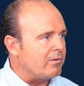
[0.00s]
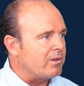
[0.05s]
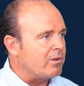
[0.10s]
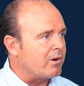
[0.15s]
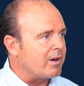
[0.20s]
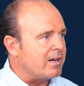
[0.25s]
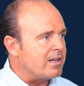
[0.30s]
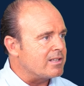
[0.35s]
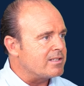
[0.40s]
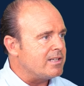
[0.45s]

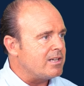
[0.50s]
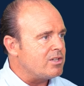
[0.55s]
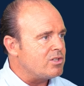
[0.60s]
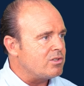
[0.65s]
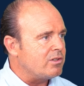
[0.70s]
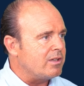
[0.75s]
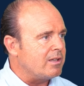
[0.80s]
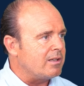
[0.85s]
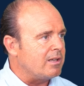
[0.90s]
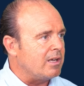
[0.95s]

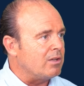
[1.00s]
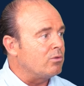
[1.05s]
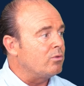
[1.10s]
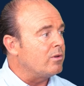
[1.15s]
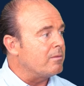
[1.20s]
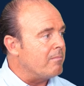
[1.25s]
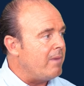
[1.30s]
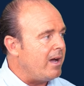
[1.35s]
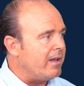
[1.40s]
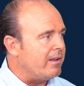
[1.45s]
organization in
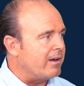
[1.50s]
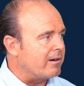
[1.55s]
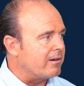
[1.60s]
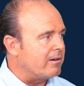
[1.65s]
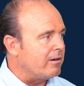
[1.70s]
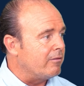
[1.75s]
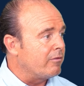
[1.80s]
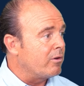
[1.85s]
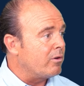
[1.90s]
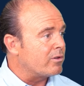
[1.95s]
doing better.
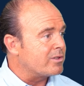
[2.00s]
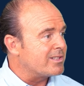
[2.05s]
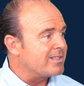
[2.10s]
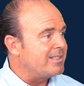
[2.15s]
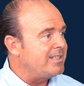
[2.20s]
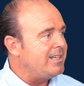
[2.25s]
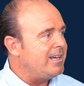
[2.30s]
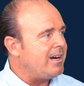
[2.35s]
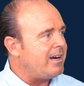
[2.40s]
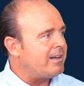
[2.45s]
Of course,
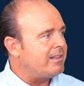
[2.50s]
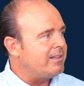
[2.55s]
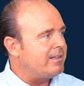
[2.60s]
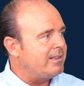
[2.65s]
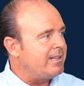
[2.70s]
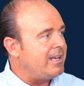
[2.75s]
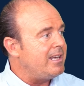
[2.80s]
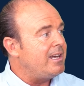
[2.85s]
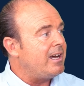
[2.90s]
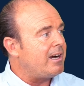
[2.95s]
they are
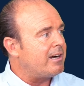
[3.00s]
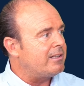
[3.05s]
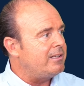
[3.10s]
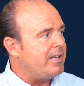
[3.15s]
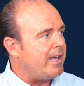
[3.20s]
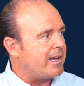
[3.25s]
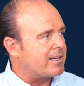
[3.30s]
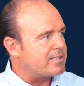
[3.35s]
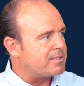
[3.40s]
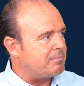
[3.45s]

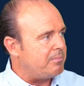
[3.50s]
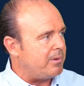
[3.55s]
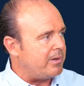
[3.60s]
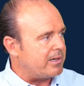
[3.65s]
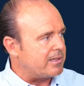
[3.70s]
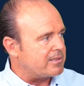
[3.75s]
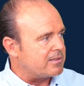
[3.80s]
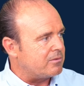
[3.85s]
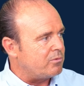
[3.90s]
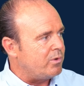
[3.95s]
the
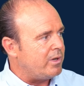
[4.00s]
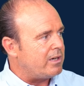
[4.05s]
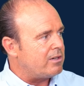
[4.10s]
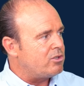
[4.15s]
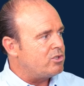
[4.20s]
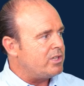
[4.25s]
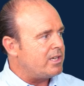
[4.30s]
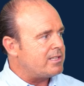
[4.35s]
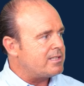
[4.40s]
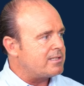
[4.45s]
experts. We are
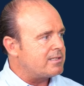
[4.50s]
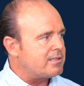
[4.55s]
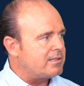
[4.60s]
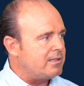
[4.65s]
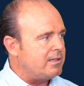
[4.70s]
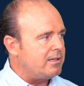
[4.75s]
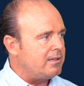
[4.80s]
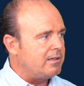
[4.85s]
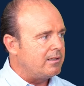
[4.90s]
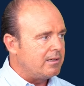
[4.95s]
just
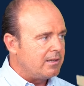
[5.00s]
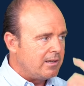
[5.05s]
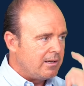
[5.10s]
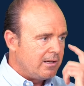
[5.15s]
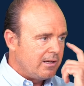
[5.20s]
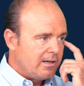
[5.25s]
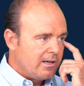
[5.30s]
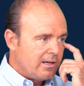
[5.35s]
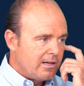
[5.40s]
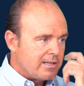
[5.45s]

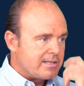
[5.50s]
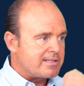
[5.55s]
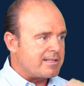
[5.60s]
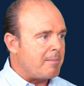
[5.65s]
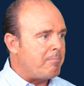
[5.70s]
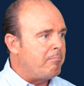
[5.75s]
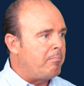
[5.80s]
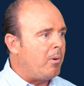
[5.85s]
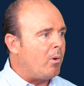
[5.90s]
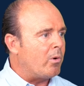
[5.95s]

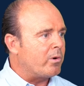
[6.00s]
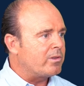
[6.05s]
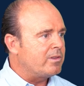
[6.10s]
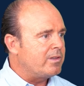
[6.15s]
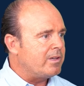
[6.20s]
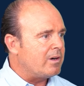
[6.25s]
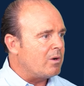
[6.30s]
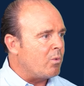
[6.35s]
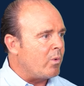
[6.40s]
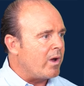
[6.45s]

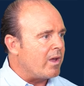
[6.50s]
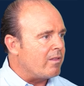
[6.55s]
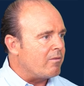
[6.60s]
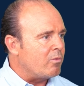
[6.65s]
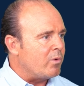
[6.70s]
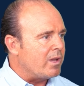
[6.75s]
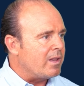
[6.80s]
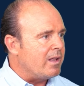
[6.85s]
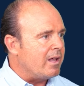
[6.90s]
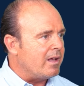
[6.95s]
supporter
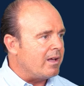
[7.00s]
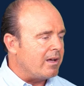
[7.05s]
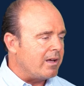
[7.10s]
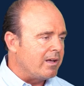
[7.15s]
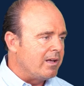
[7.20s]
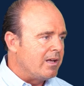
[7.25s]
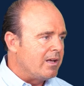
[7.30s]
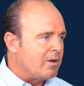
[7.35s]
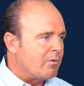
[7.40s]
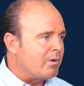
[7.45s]
with a
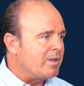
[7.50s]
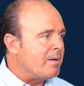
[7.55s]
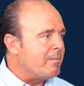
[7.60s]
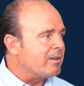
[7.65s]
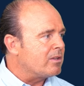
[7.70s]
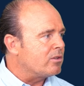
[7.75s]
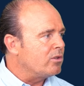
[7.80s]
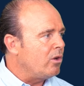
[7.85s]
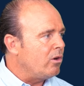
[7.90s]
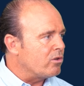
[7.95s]

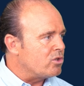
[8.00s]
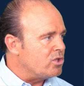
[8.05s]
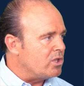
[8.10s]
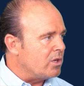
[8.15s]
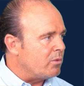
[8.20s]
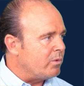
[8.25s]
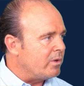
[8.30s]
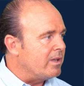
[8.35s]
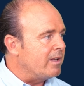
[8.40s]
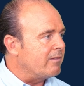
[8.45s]

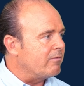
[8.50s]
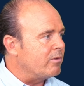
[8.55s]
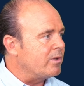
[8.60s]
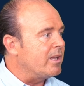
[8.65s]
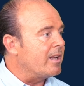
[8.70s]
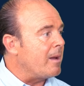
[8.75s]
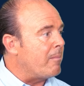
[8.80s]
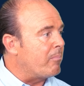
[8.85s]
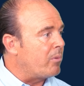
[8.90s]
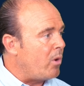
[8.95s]
methodology, with
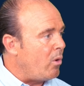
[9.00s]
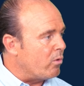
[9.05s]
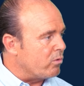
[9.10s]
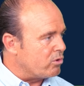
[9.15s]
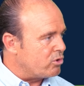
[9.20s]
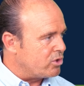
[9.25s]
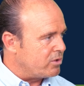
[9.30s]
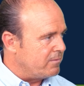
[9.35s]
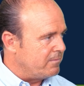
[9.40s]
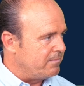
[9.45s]
an
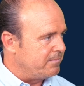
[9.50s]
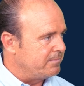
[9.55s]
approach.